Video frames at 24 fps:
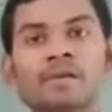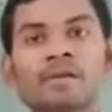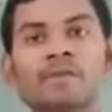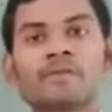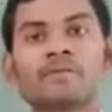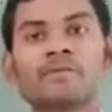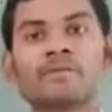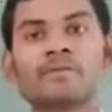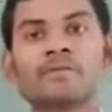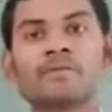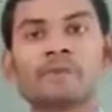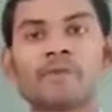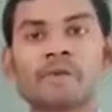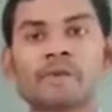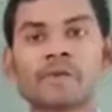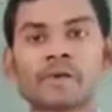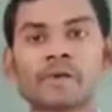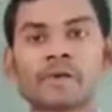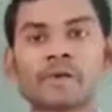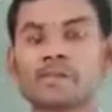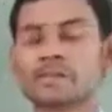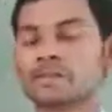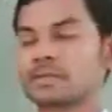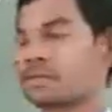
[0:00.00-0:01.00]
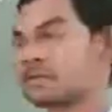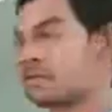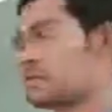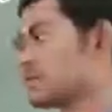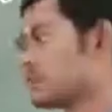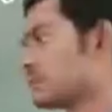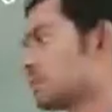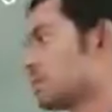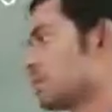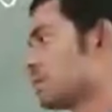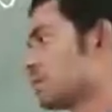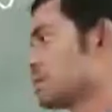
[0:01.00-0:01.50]
in 4 ways.
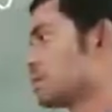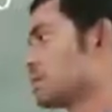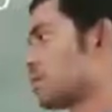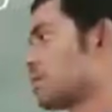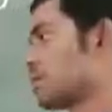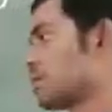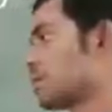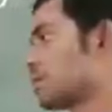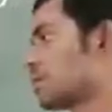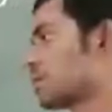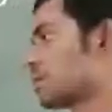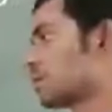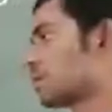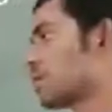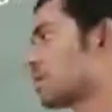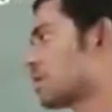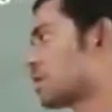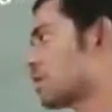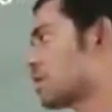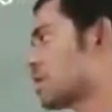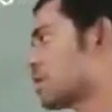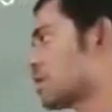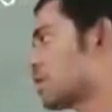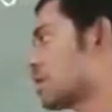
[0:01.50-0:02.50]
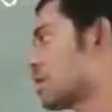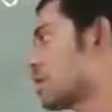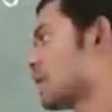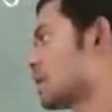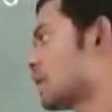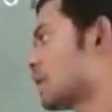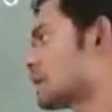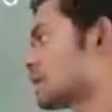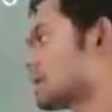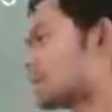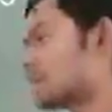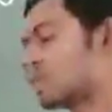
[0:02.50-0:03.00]
The first is
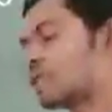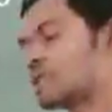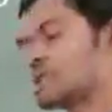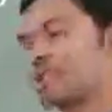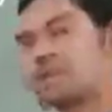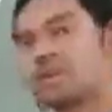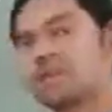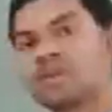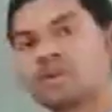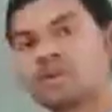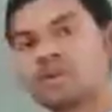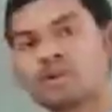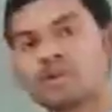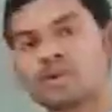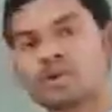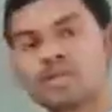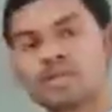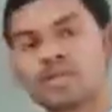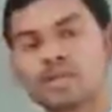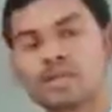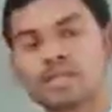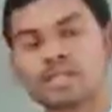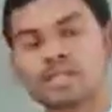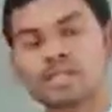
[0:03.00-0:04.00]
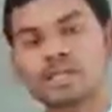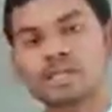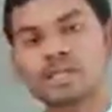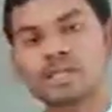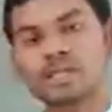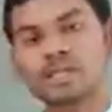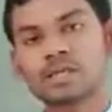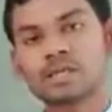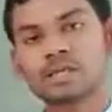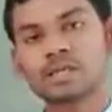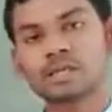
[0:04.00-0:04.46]
yes, yes, yes congruency.